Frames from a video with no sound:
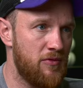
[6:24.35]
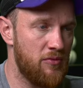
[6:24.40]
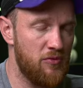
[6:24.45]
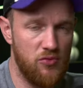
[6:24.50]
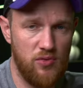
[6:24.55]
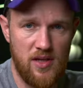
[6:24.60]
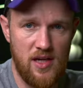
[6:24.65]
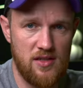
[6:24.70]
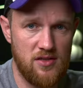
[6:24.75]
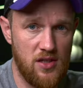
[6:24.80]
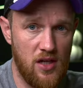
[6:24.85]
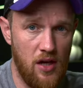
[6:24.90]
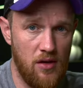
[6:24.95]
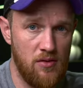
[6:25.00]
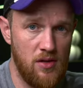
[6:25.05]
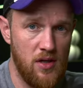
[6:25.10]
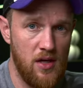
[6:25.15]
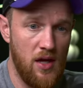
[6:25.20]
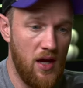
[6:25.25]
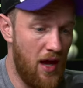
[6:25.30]
from 3 years ago.
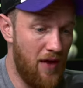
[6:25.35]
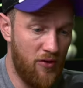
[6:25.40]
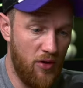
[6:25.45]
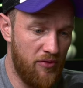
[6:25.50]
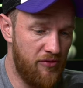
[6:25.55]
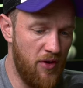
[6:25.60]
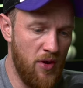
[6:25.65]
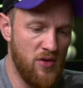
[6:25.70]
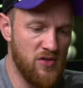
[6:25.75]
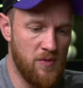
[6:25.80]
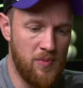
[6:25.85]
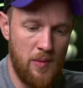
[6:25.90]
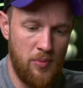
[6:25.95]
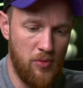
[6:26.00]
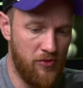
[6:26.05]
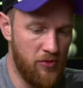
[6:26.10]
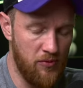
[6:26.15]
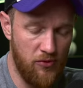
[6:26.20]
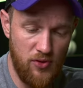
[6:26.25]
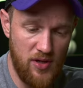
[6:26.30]
I've got photos of people
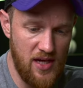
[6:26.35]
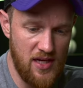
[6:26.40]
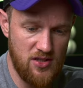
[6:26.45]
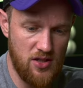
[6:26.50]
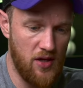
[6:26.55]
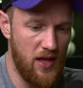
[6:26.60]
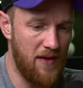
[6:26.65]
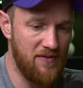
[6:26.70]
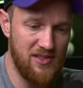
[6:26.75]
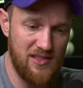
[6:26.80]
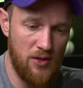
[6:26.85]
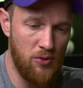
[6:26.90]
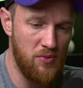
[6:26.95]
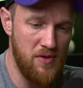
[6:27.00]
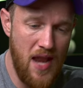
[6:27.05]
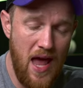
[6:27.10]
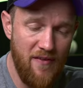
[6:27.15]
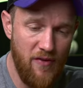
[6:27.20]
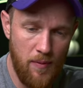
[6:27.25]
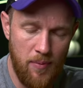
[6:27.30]
from 3 years ago that I've still
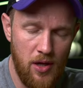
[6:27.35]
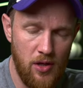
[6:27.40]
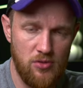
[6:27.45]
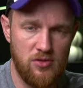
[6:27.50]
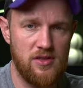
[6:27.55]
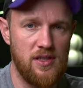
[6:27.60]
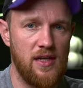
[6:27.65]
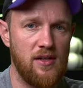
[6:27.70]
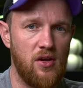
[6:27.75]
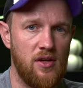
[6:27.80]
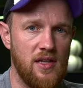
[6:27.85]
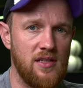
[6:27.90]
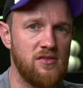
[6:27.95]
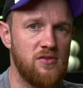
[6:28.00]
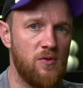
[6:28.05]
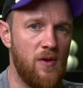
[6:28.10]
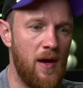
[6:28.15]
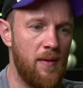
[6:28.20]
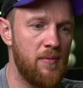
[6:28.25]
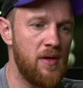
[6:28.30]
never posted on
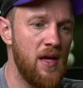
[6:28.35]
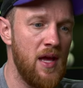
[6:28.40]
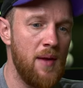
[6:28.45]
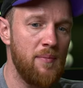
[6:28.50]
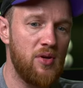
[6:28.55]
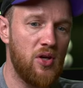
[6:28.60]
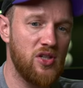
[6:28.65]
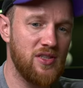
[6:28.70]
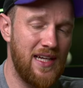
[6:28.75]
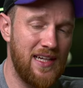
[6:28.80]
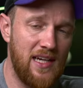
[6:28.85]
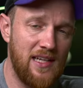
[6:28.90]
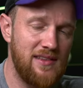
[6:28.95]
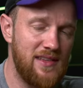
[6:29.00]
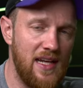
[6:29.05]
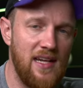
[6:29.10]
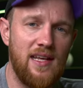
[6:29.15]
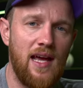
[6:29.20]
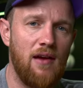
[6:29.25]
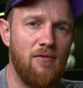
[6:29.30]
Instagram because I
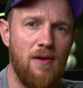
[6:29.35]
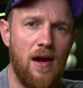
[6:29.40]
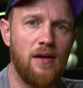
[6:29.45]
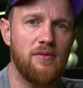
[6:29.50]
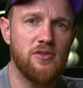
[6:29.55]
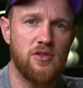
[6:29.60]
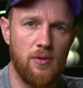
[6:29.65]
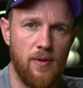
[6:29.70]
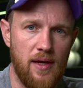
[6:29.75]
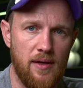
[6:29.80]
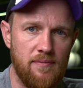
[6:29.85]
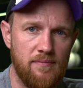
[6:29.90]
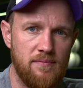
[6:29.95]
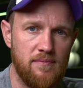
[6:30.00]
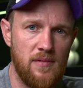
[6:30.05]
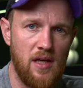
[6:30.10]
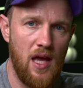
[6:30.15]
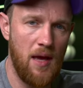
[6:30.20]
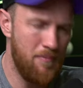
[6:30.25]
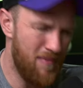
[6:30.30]
didn't get round to it.
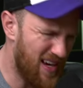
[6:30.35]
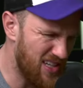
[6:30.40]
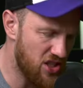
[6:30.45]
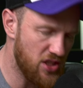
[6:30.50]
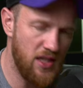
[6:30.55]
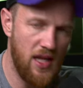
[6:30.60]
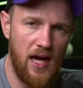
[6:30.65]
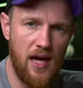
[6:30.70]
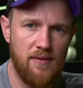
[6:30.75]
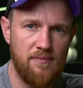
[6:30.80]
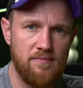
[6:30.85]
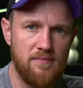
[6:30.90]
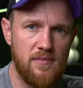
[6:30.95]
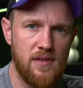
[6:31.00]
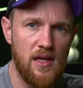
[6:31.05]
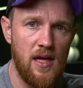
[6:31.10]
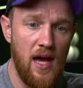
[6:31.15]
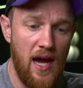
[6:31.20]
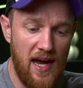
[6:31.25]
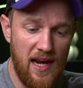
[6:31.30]
Imagine that.
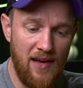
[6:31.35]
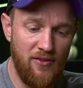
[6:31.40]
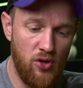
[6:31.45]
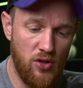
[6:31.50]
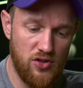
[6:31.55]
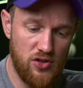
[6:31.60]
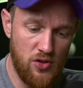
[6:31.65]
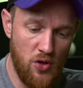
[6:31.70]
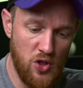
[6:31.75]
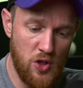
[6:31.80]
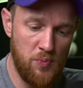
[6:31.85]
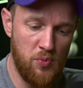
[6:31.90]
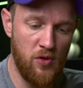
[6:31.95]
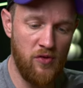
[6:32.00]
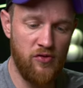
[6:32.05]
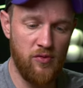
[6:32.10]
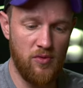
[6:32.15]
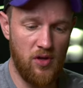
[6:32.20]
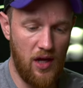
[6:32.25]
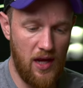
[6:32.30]
And I've got social proof
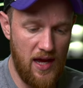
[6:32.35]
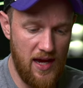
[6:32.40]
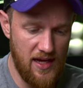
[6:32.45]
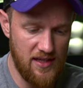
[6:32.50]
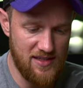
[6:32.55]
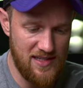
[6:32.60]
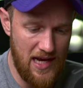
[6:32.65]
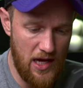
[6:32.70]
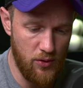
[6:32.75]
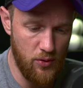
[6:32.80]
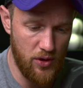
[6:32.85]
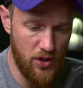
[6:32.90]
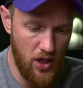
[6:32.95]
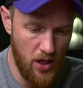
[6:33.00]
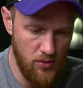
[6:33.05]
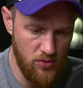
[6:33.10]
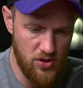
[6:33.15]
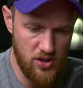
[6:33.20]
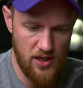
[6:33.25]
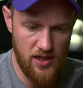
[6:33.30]
from clients now who are
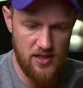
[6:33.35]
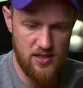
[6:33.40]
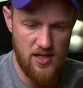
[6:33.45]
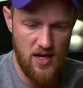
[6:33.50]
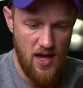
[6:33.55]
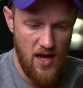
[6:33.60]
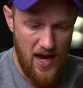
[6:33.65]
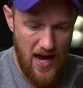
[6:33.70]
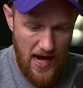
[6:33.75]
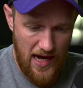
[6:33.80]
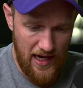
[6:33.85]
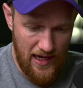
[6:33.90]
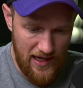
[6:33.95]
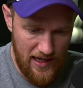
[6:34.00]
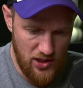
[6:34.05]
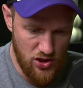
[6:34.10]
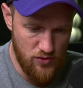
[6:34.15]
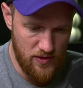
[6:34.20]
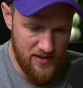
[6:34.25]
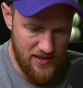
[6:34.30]
coaches. I can
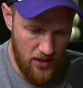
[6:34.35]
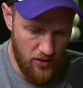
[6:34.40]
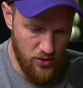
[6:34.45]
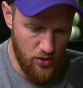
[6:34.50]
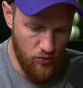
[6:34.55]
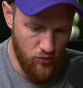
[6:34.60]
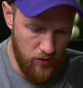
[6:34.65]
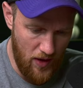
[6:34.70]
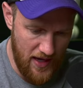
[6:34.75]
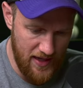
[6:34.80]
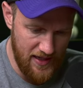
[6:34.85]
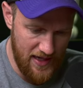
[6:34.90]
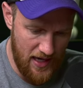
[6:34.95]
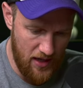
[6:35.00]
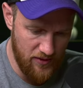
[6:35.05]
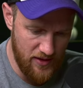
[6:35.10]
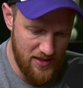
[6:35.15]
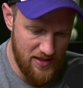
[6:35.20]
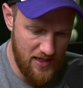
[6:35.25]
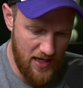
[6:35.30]
literally tell you right
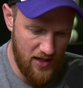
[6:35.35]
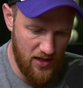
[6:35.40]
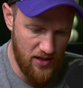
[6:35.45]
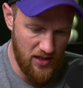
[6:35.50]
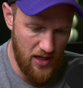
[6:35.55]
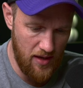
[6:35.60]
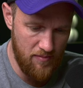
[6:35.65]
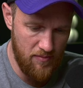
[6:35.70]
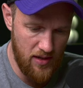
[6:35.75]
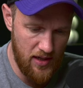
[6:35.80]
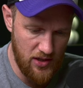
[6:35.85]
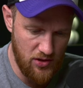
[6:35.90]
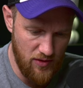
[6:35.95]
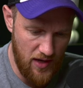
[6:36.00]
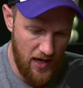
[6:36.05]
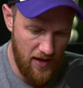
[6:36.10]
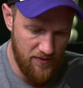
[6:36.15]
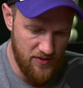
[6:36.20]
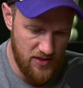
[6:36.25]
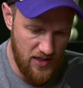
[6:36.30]
now, this second, in my
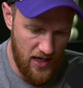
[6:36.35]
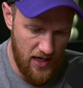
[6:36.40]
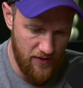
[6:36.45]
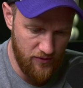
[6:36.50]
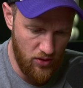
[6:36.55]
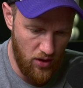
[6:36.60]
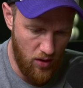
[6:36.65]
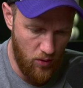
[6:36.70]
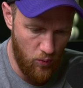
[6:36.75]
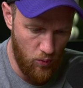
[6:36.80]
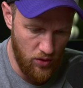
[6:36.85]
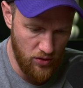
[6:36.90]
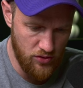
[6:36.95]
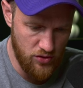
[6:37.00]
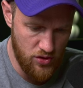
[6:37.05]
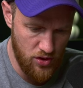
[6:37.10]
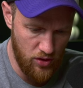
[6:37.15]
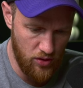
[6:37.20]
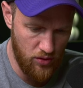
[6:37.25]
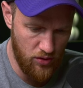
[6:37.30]
drafts, I've got 6